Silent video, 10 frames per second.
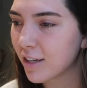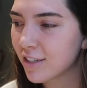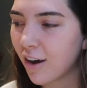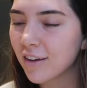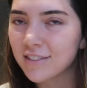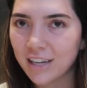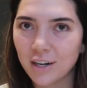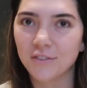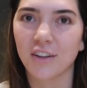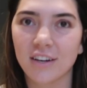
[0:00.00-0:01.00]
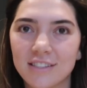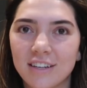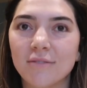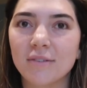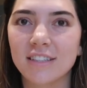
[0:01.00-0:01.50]
like not scared of a lot of
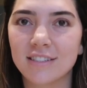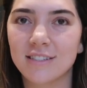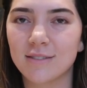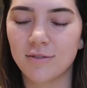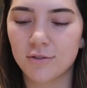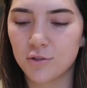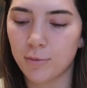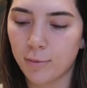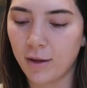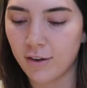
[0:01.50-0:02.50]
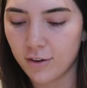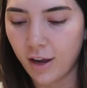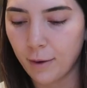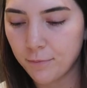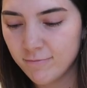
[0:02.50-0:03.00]
stuff, but this is tripping me out.
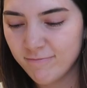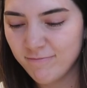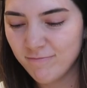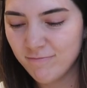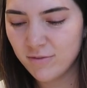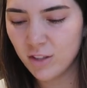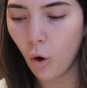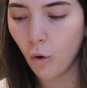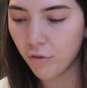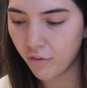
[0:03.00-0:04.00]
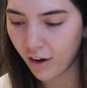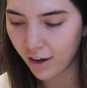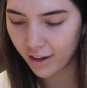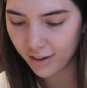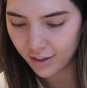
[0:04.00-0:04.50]
Okay. Oh,
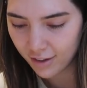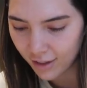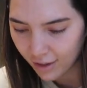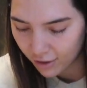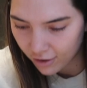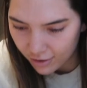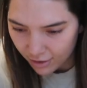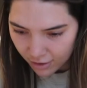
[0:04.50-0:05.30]
I hurt.